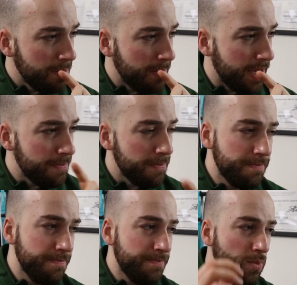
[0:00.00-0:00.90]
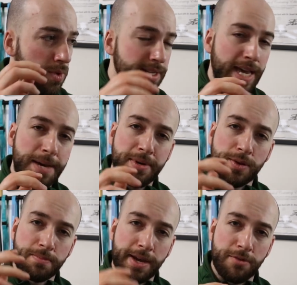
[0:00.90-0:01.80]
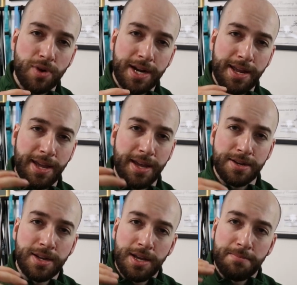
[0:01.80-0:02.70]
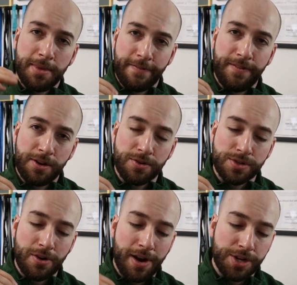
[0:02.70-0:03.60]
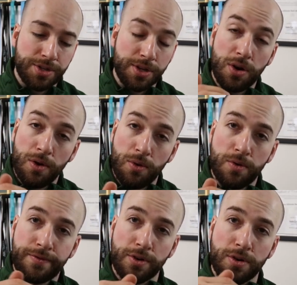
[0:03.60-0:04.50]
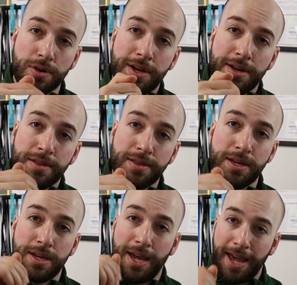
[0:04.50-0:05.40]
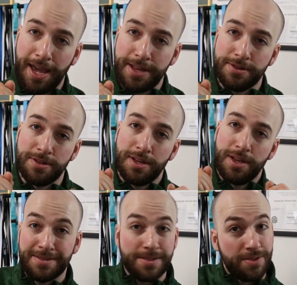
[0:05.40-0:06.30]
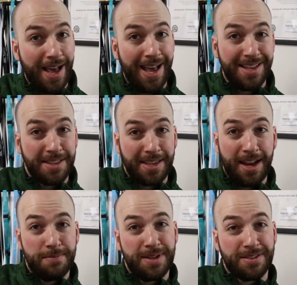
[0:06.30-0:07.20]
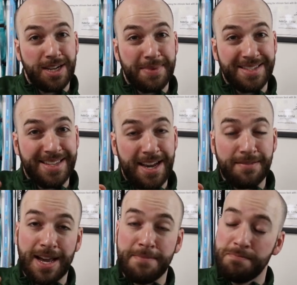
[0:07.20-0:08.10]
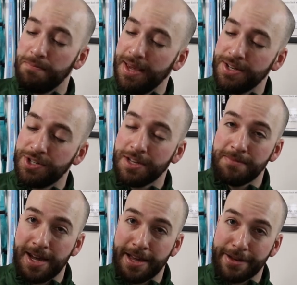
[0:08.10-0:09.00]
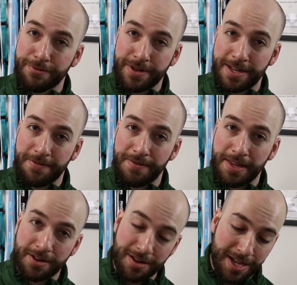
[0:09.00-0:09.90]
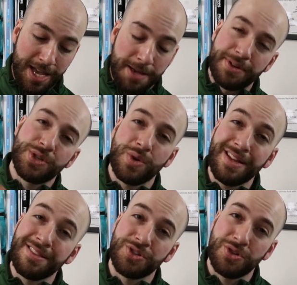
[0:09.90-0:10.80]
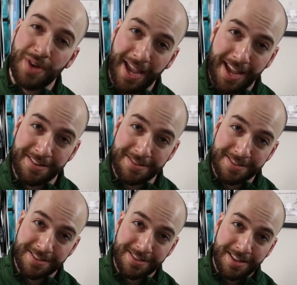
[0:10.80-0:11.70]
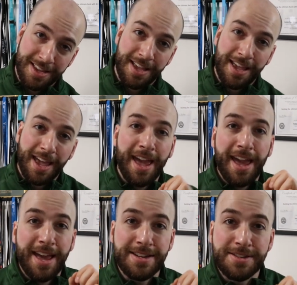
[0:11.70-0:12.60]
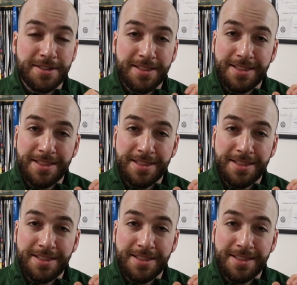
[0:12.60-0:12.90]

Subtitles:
but what's happening with my right hand, my fingers are actually over the handle. So as the kettlebells are coming down, I'm pinching my ring finger between the two handles. And